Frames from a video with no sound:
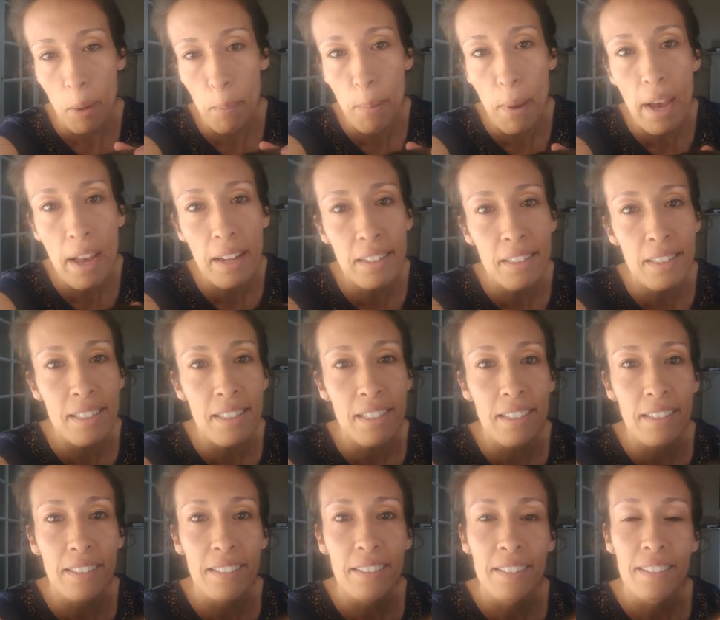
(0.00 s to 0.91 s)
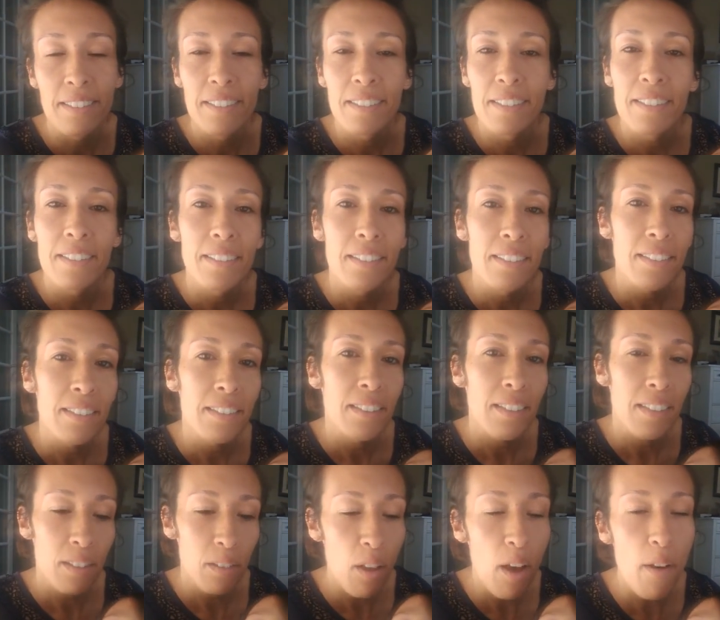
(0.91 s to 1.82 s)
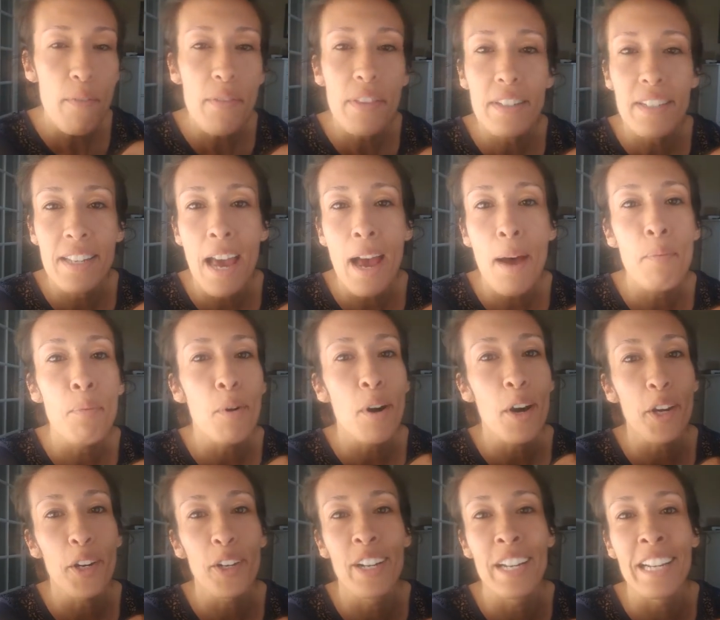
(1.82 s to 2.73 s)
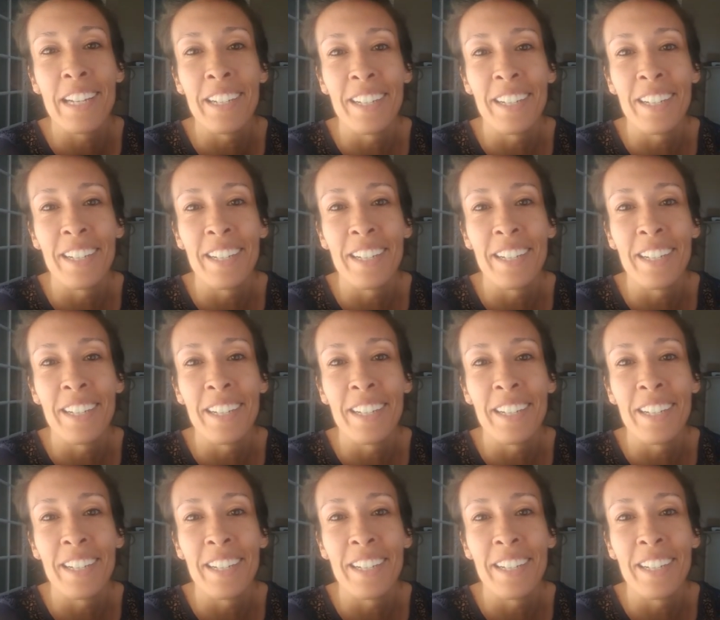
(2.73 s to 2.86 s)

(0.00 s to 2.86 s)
our pets, and I love the tap water